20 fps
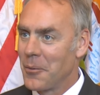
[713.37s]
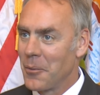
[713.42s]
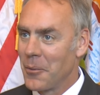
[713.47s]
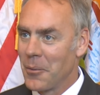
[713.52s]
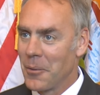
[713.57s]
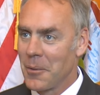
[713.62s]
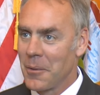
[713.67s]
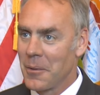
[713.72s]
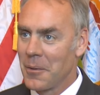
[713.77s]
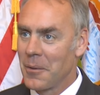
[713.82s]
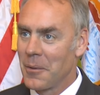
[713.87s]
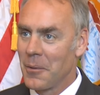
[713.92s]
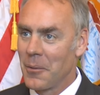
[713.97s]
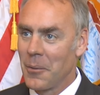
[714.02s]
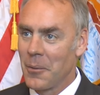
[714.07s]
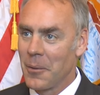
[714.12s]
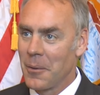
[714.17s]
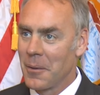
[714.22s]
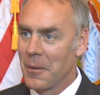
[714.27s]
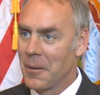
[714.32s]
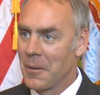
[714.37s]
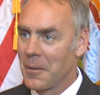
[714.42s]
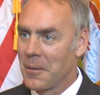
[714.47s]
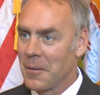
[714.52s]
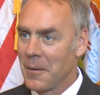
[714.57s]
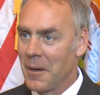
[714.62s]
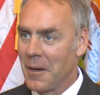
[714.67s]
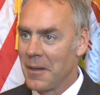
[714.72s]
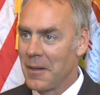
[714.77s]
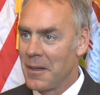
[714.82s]

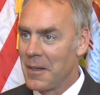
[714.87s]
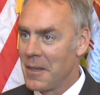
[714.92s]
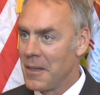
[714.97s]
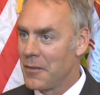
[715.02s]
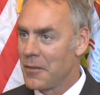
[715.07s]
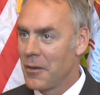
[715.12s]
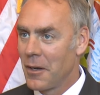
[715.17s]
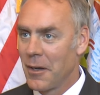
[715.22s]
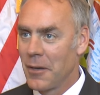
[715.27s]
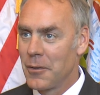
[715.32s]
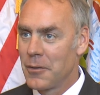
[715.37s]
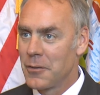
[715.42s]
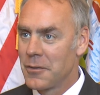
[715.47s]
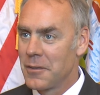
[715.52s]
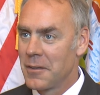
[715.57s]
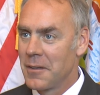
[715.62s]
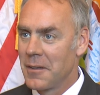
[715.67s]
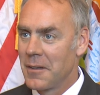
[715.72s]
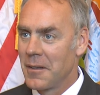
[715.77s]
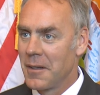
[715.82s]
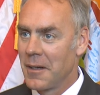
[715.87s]
or on the East Coast,